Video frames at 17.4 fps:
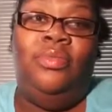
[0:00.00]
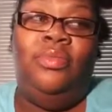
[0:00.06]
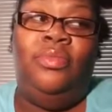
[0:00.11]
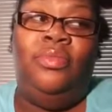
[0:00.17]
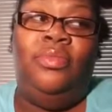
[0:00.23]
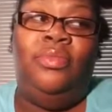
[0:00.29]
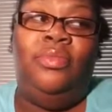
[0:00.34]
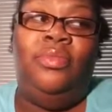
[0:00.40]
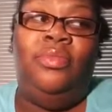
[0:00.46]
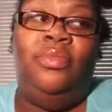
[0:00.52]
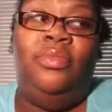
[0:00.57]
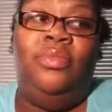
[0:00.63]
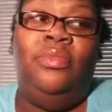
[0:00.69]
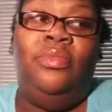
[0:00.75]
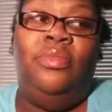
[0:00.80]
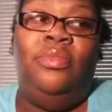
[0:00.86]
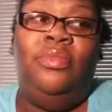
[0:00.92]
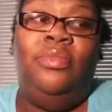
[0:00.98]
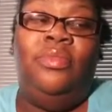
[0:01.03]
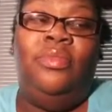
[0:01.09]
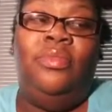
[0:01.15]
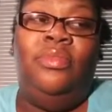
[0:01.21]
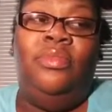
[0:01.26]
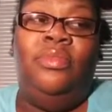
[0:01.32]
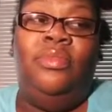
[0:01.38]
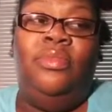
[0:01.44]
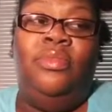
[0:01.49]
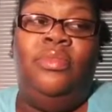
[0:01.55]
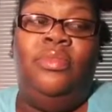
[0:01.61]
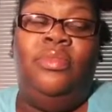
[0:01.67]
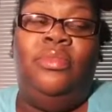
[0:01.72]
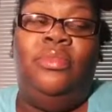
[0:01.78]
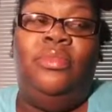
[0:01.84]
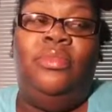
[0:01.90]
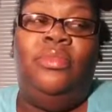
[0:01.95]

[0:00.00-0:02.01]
Nobody speaks.